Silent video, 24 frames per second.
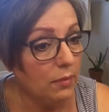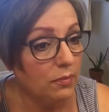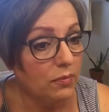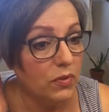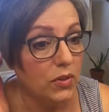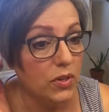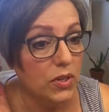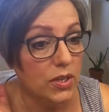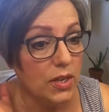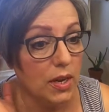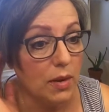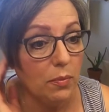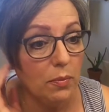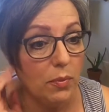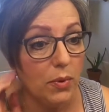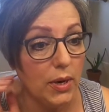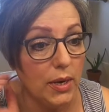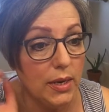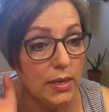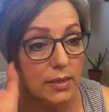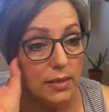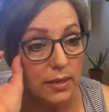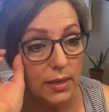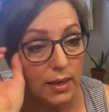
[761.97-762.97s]
for some
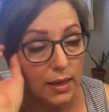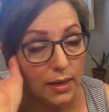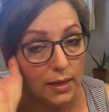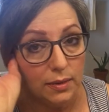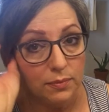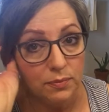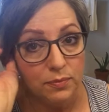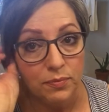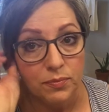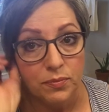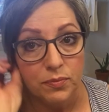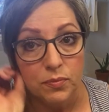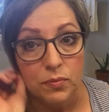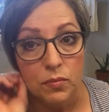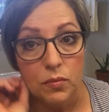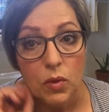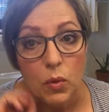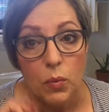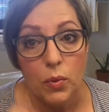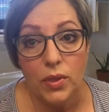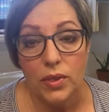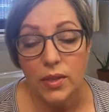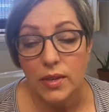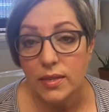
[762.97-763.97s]
reason,
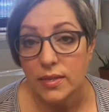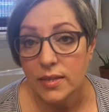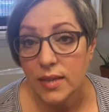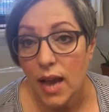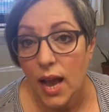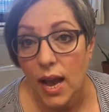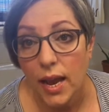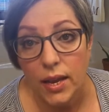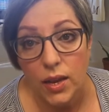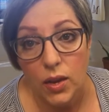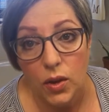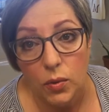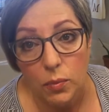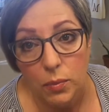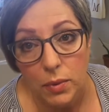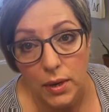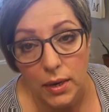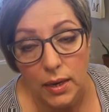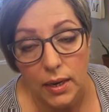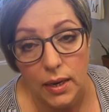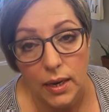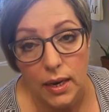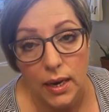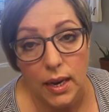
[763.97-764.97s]
with this high
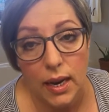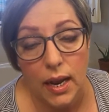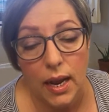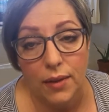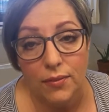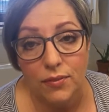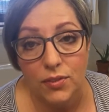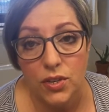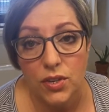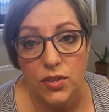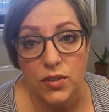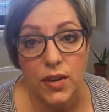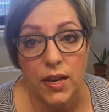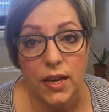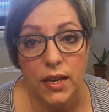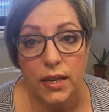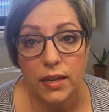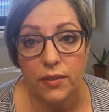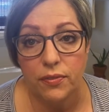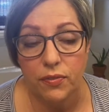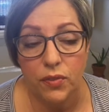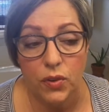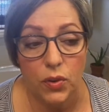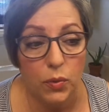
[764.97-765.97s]
humidity, I've just had
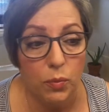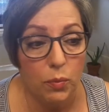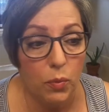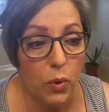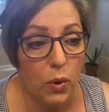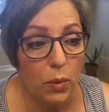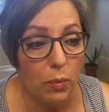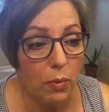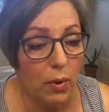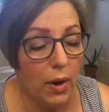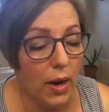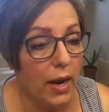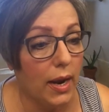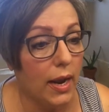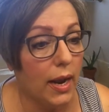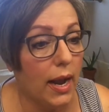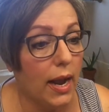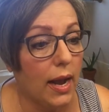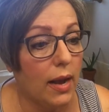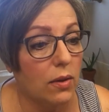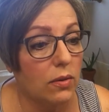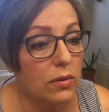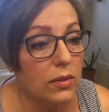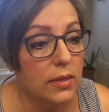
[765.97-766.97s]
a few more
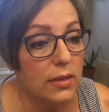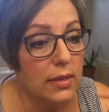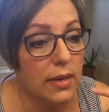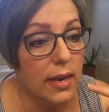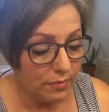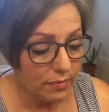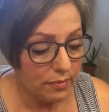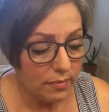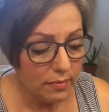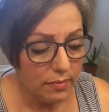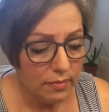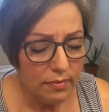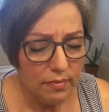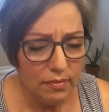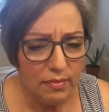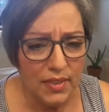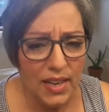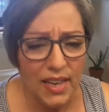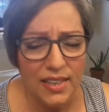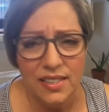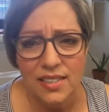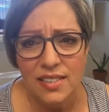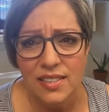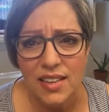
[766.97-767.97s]
breakouts.
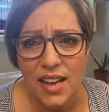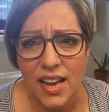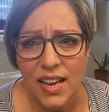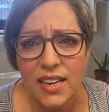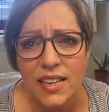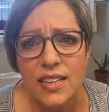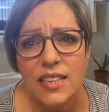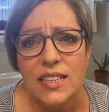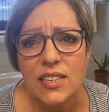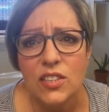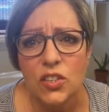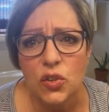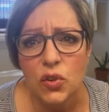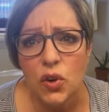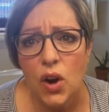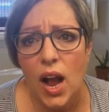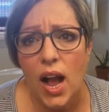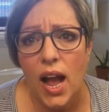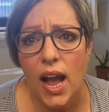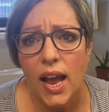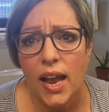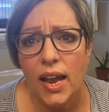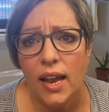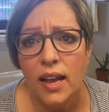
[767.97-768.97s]
I decided to
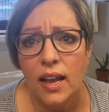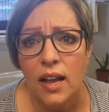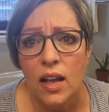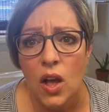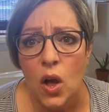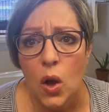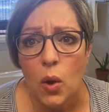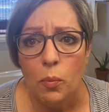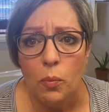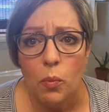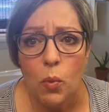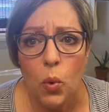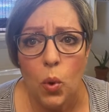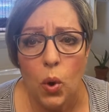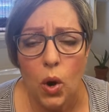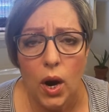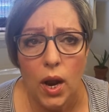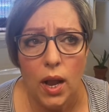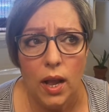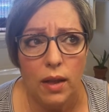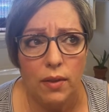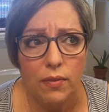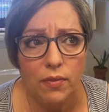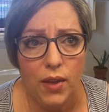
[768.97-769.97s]
try
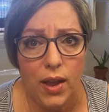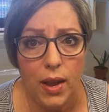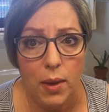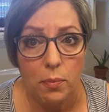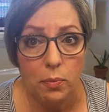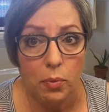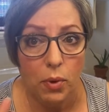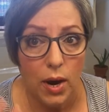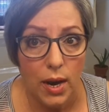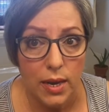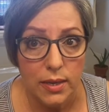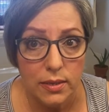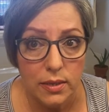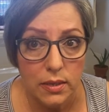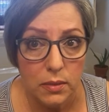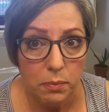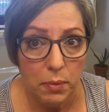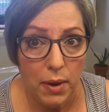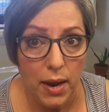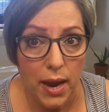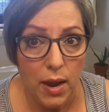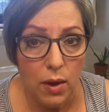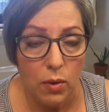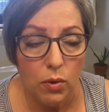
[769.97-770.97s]
more of a pressed
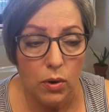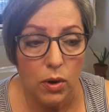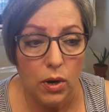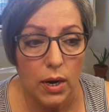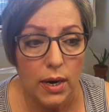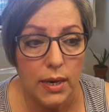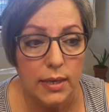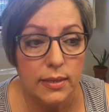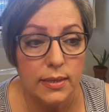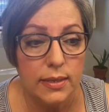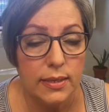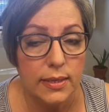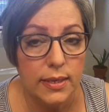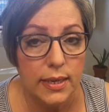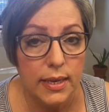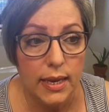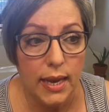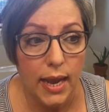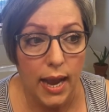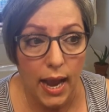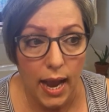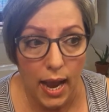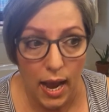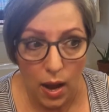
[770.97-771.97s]
powder and see
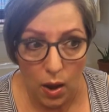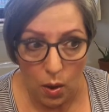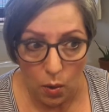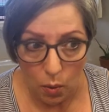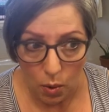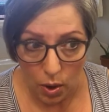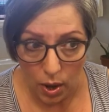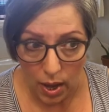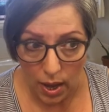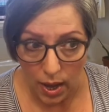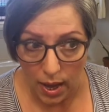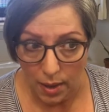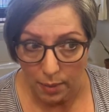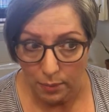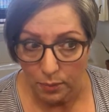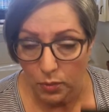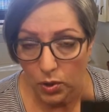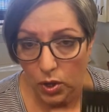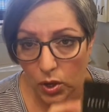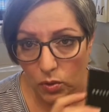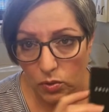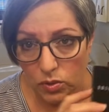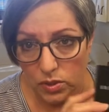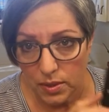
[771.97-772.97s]
how,
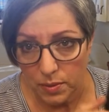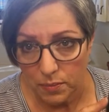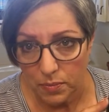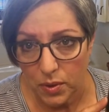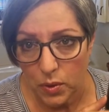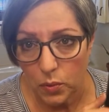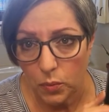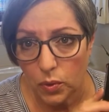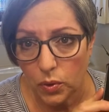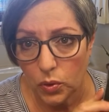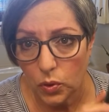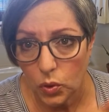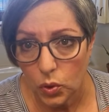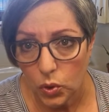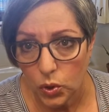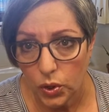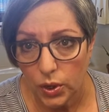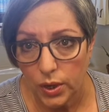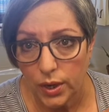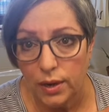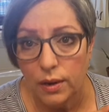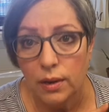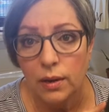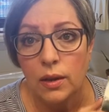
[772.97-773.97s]
you know, something with
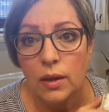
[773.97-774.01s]
good